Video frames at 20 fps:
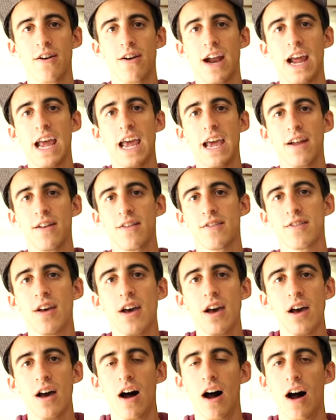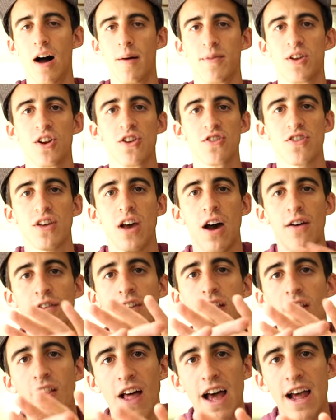or hands um, to just
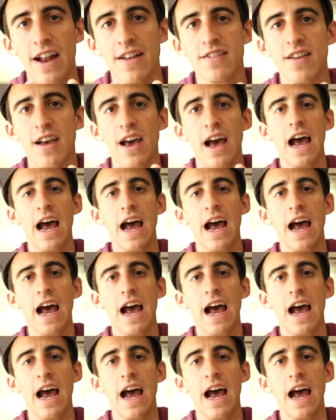cover the lens.